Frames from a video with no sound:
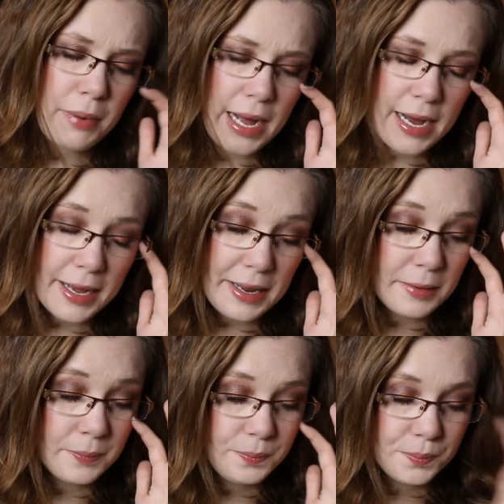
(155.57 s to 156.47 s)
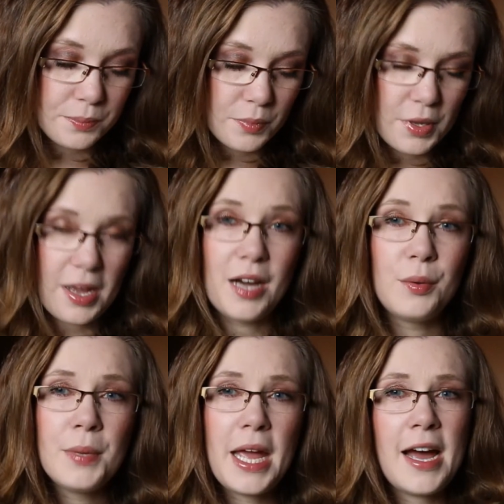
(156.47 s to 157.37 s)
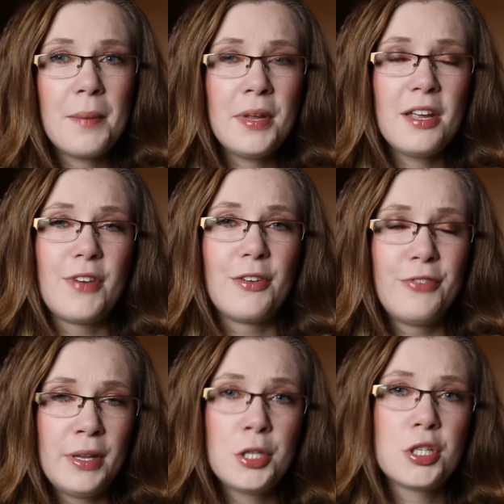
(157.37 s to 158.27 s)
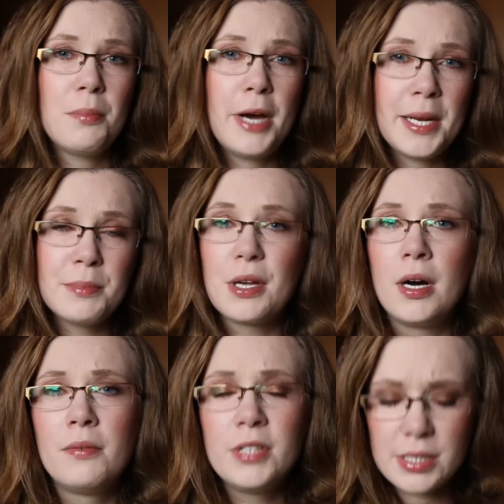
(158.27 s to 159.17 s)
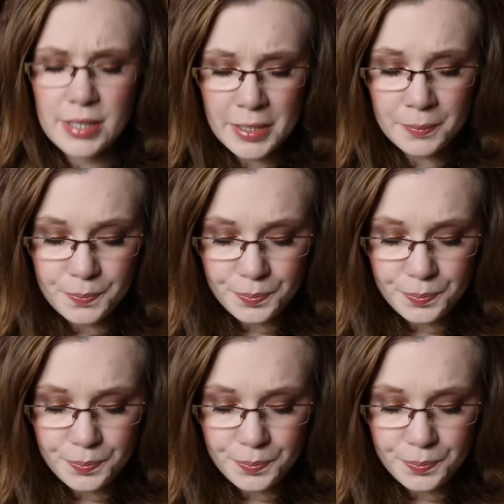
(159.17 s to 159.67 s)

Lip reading: I will be happy if I finish up items, obviously.